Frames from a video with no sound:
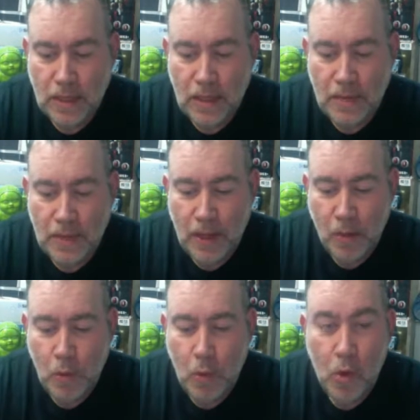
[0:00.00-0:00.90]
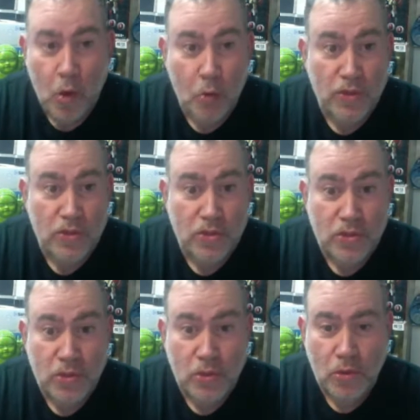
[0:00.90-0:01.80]
And I'm like, whoa, this
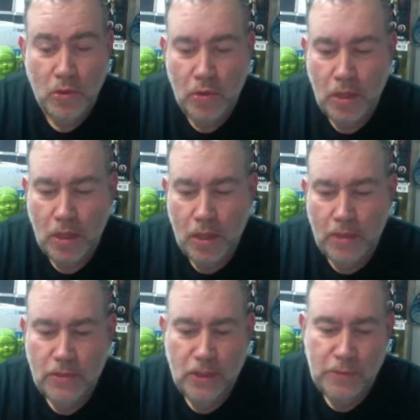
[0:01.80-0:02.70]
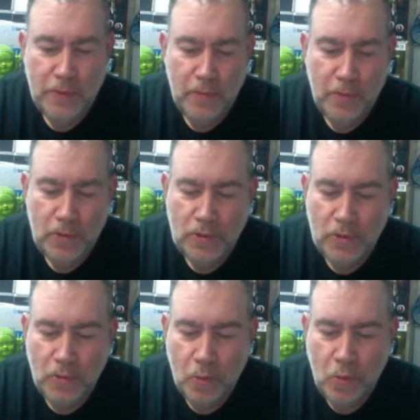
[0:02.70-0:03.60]
is so cool. So I spent most
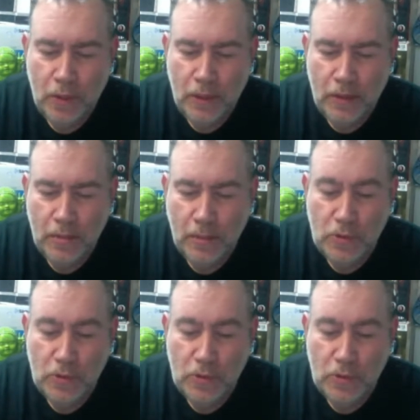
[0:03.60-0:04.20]
of my morning,